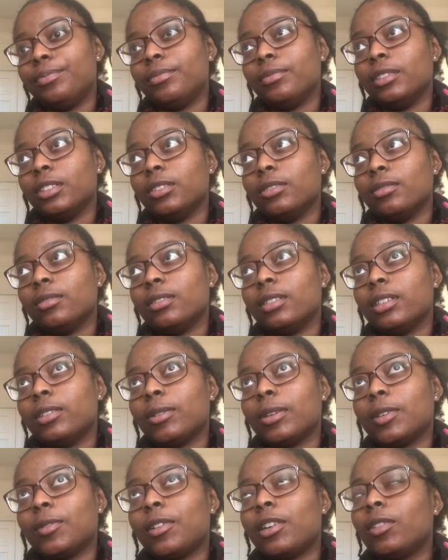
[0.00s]

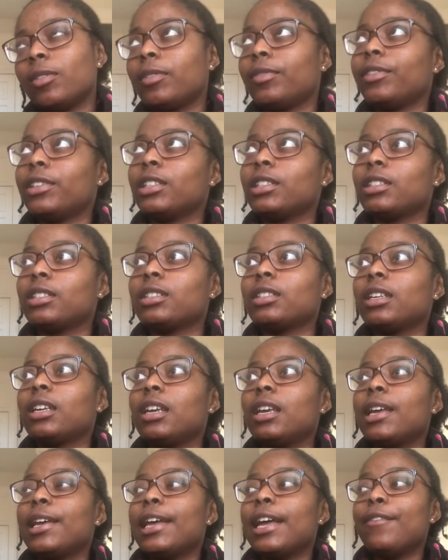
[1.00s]
How do I phrase this?
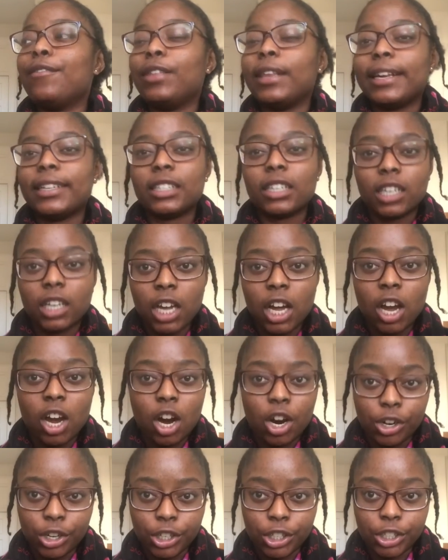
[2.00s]
I feel like it's a lot
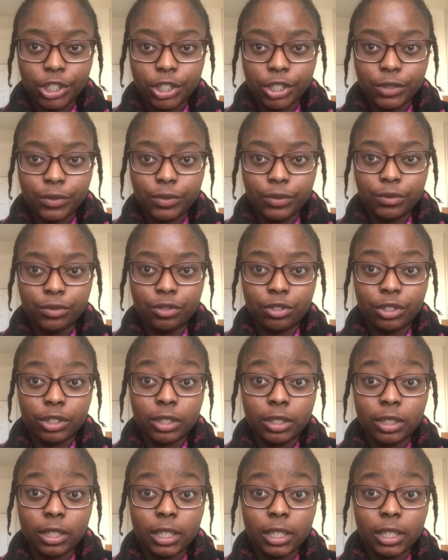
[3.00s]
harder for